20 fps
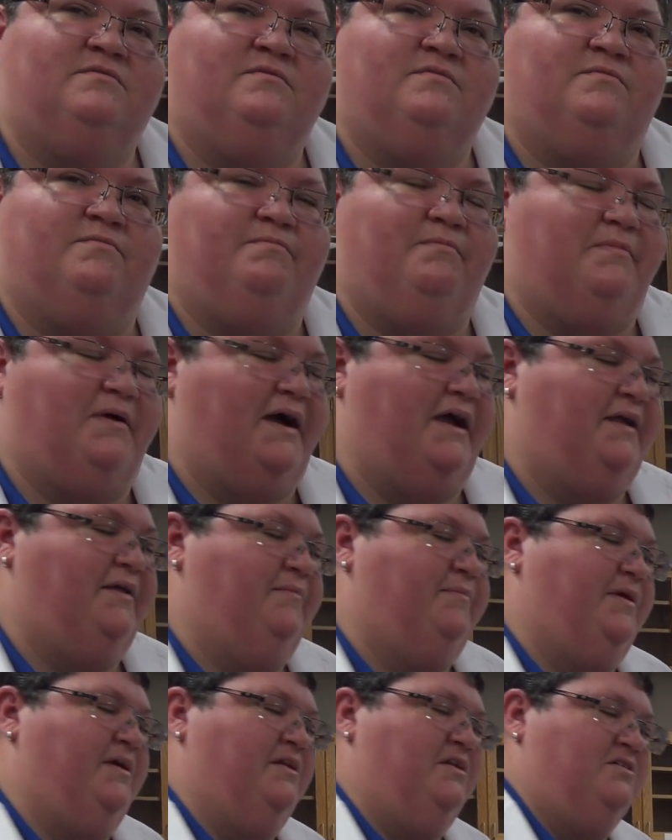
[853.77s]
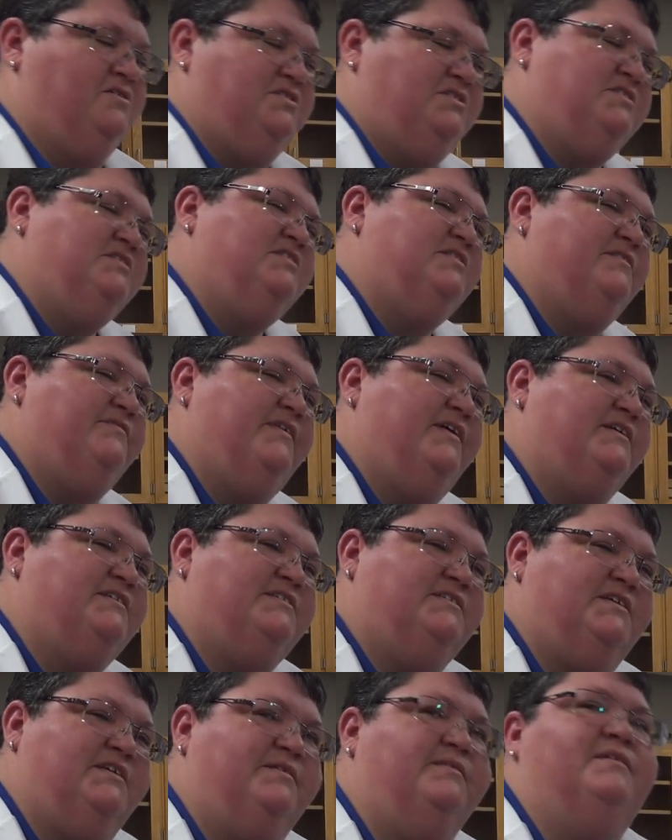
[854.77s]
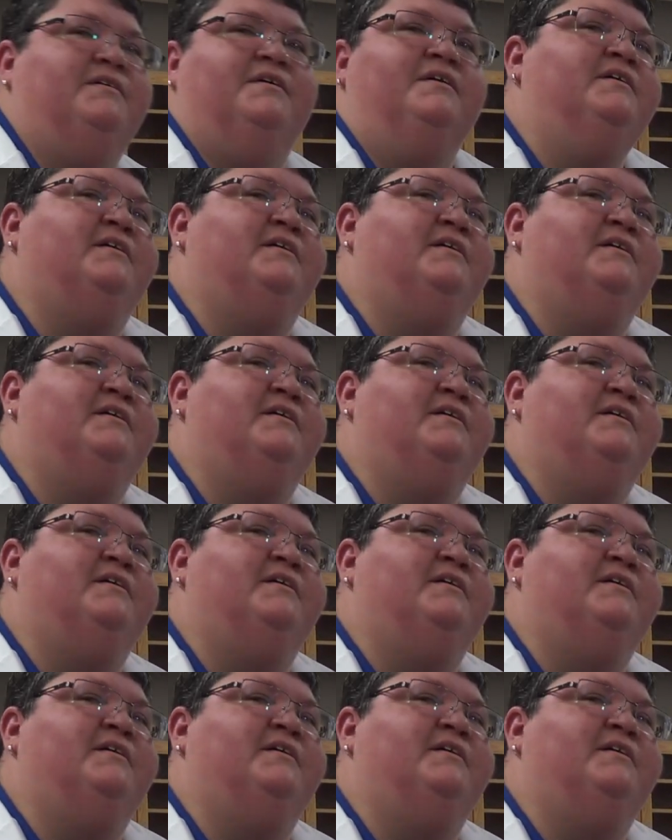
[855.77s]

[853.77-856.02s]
might be allergic to the vaccine,